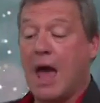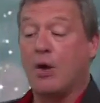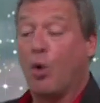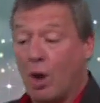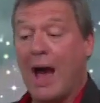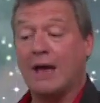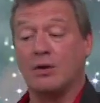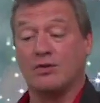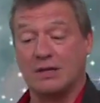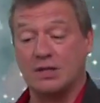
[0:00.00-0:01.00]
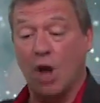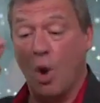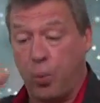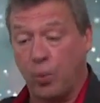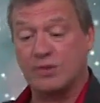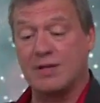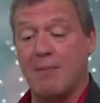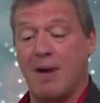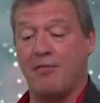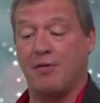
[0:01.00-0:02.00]
And all I do is I just
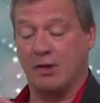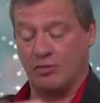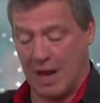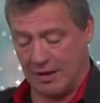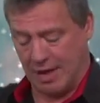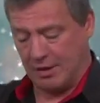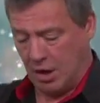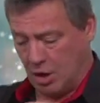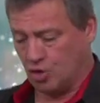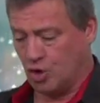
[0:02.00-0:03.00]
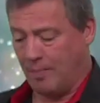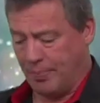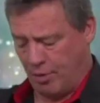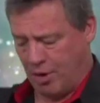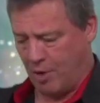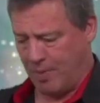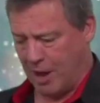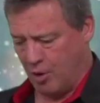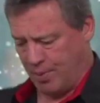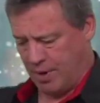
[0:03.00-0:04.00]
snap my fingers like that, drop the rope
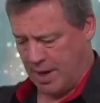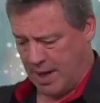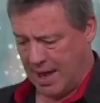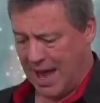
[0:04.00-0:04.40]
open,